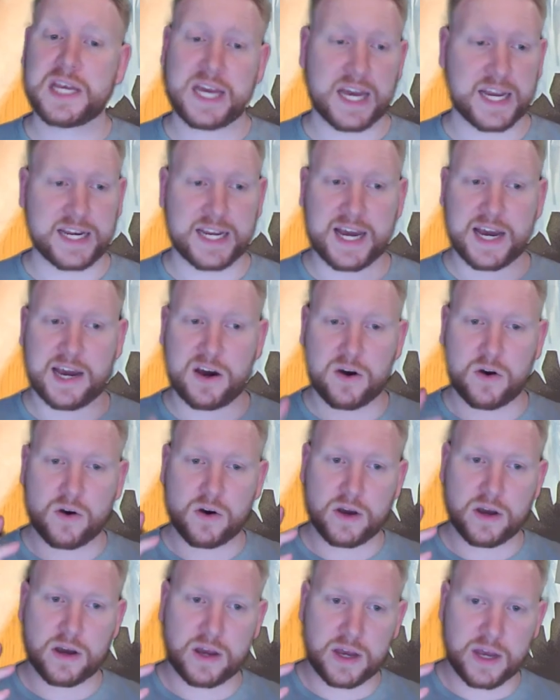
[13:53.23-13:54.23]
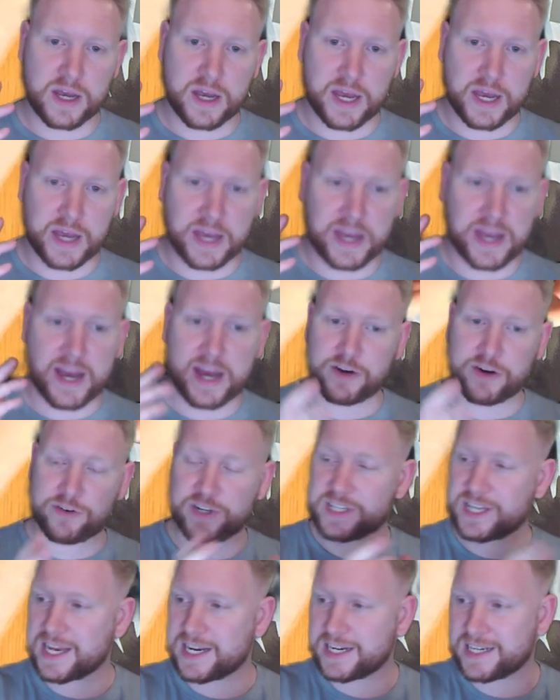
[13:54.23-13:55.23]
and now
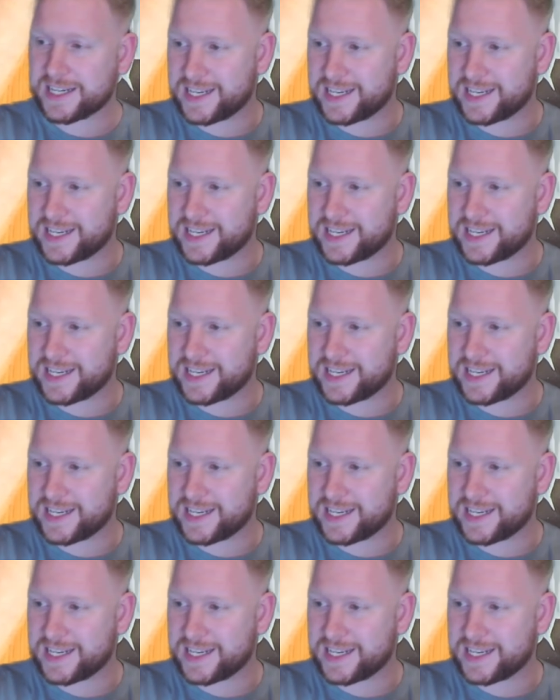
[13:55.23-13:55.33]
Andrea's hand